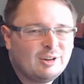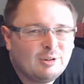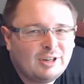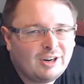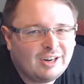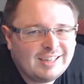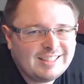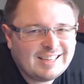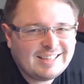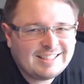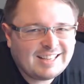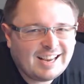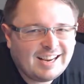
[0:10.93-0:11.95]
are in day
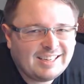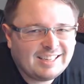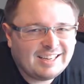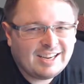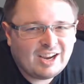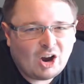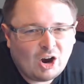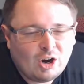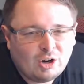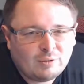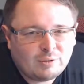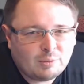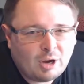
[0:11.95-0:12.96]
10
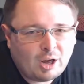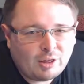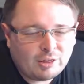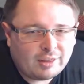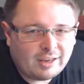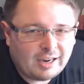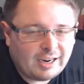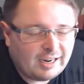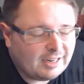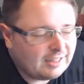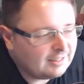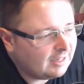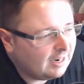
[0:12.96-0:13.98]
of the month,
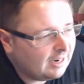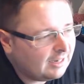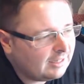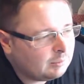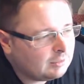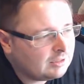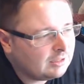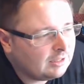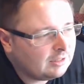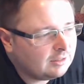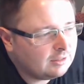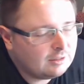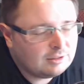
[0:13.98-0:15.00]
and I am
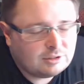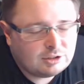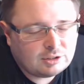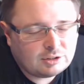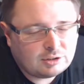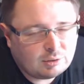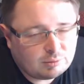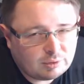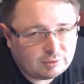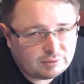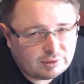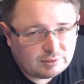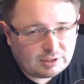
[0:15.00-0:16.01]
sitting just over
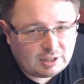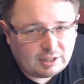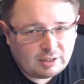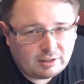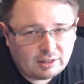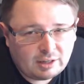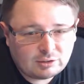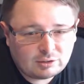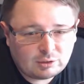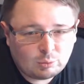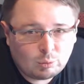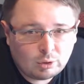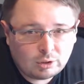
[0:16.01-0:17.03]

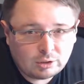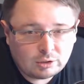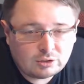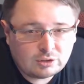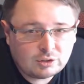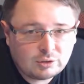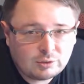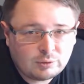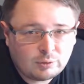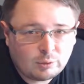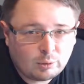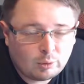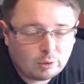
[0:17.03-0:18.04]
15,000 words
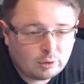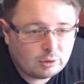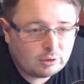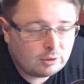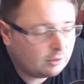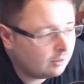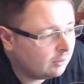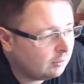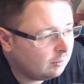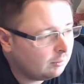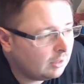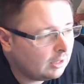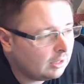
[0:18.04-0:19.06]
for
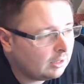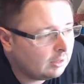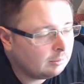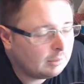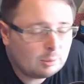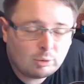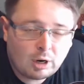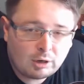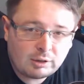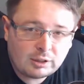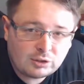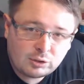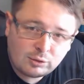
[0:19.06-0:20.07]
my
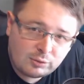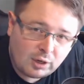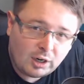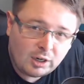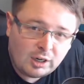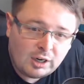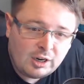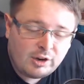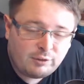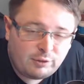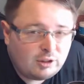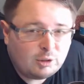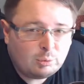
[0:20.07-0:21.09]
progress so far.
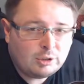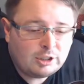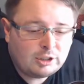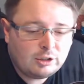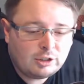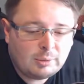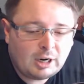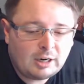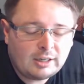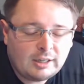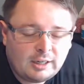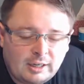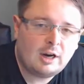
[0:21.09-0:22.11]
Feeling pretty good about
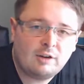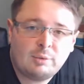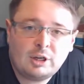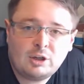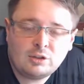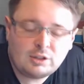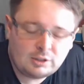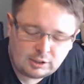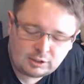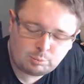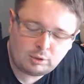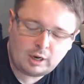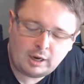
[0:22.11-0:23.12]
it. I've been using this
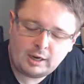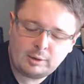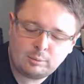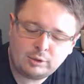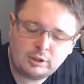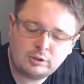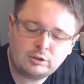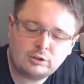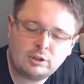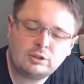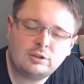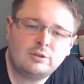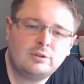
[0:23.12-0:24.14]
plot embryo
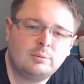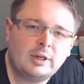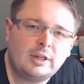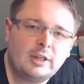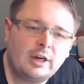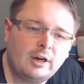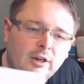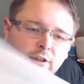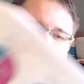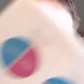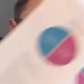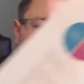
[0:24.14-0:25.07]
structure for my character.